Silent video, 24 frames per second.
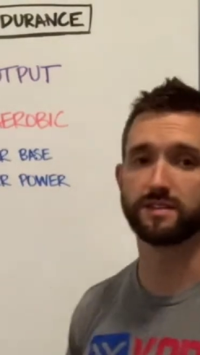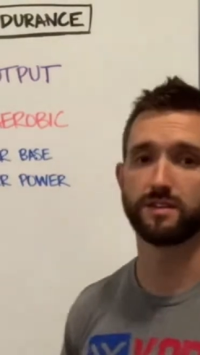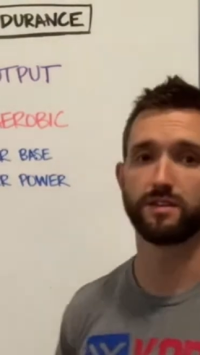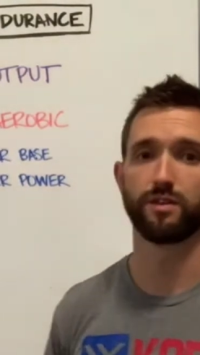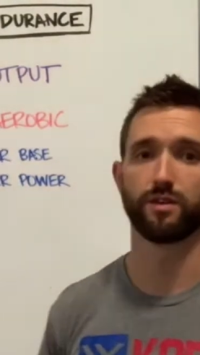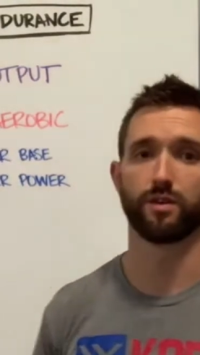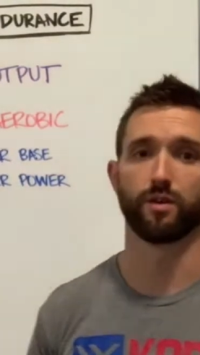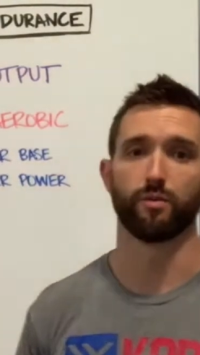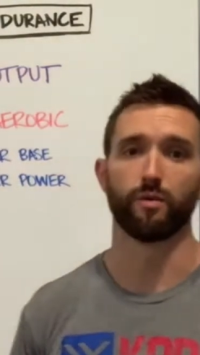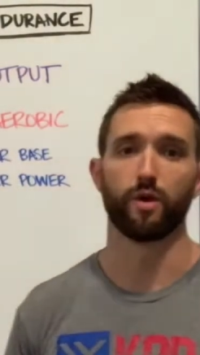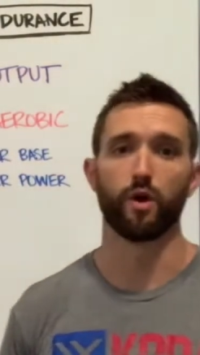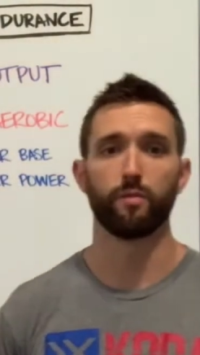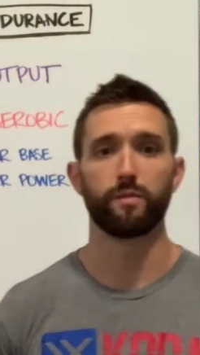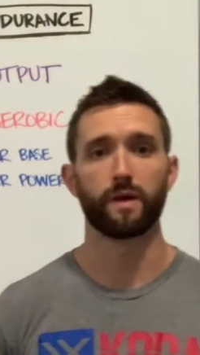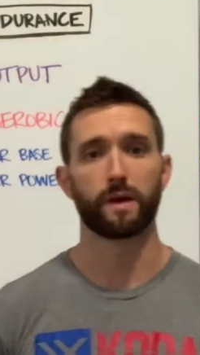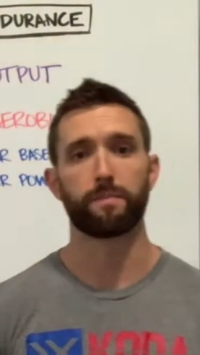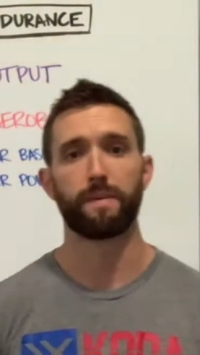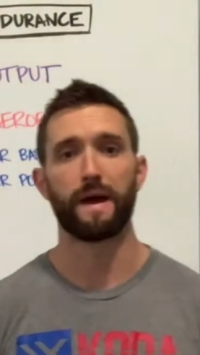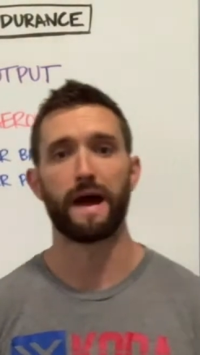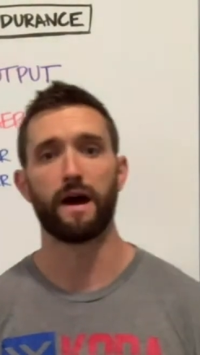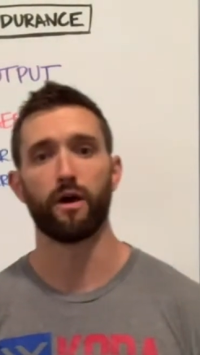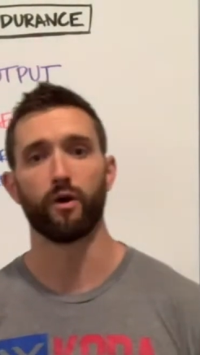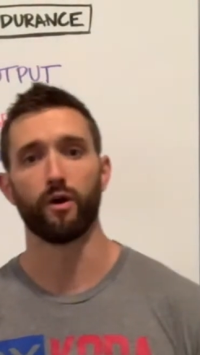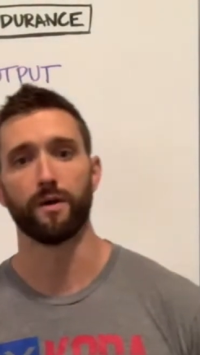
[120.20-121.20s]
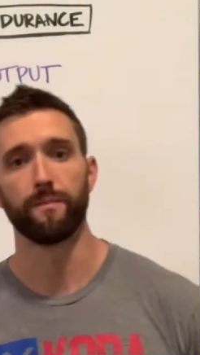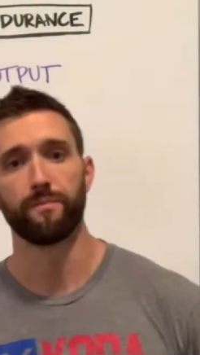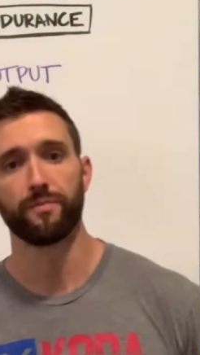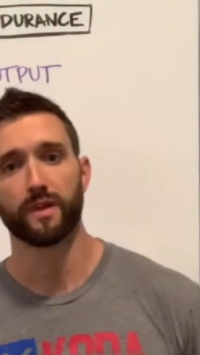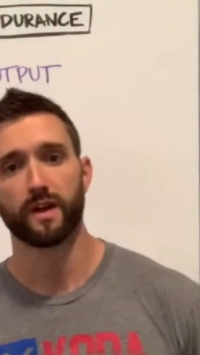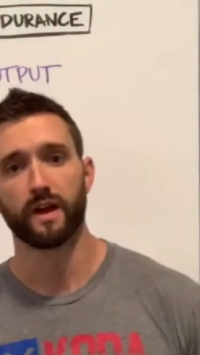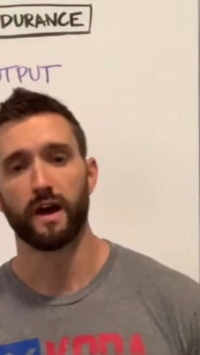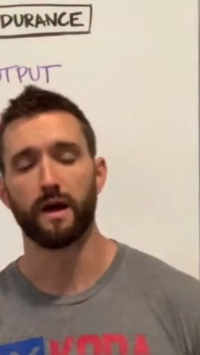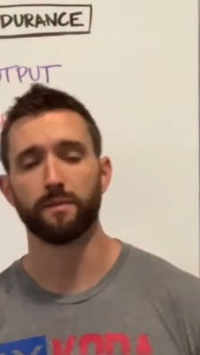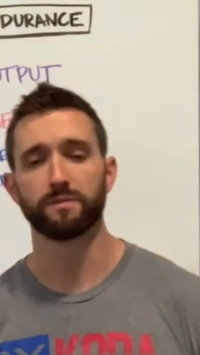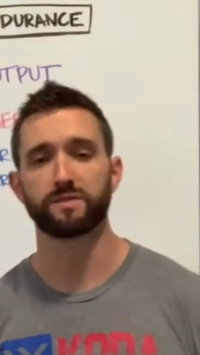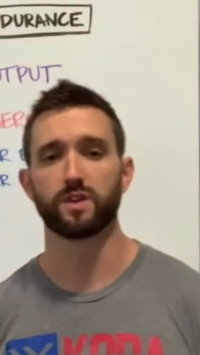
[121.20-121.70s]
and your aerobic power.
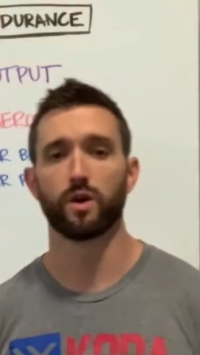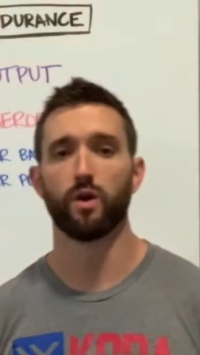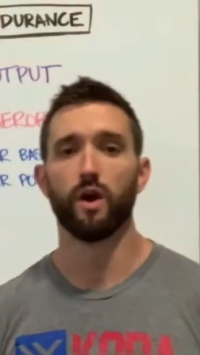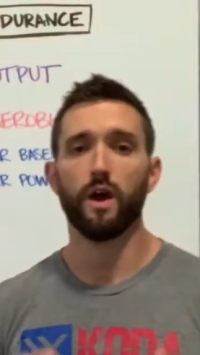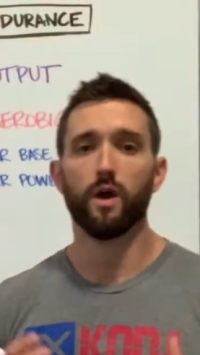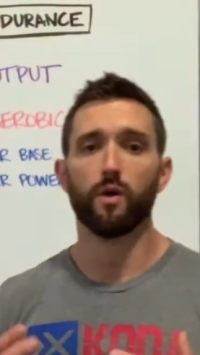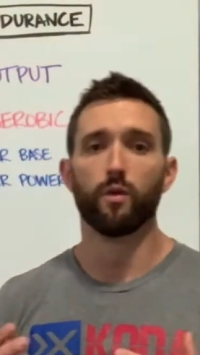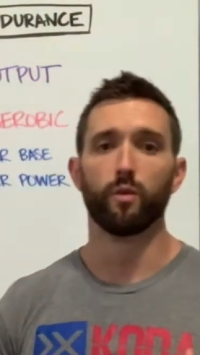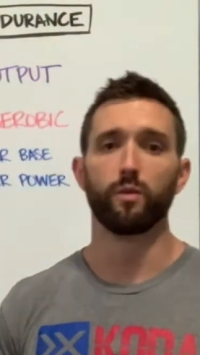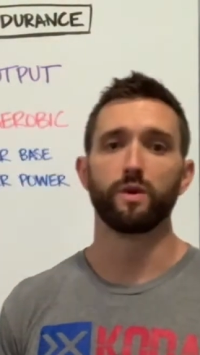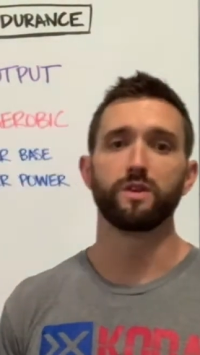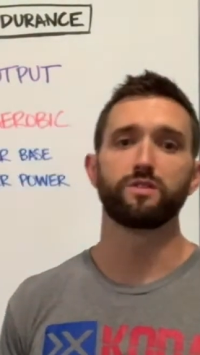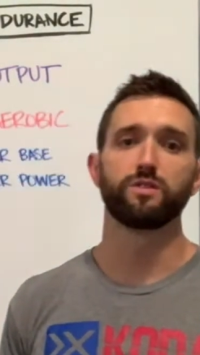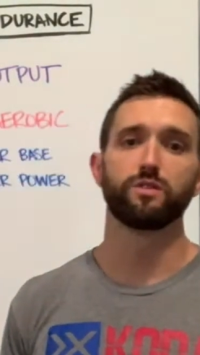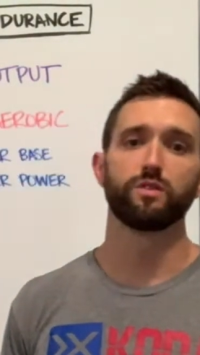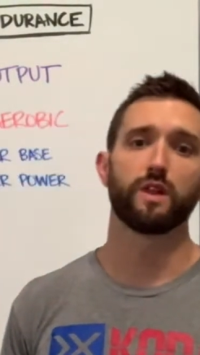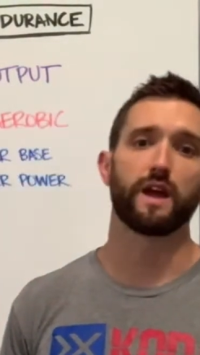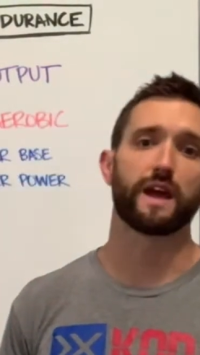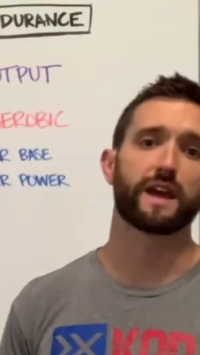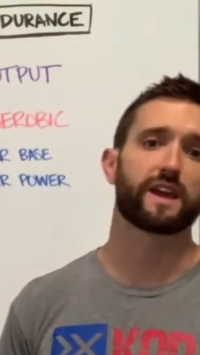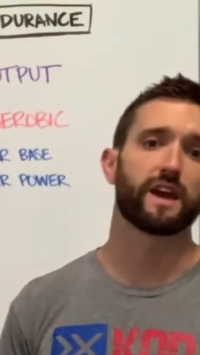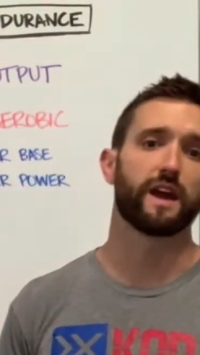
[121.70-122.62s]
So when we do like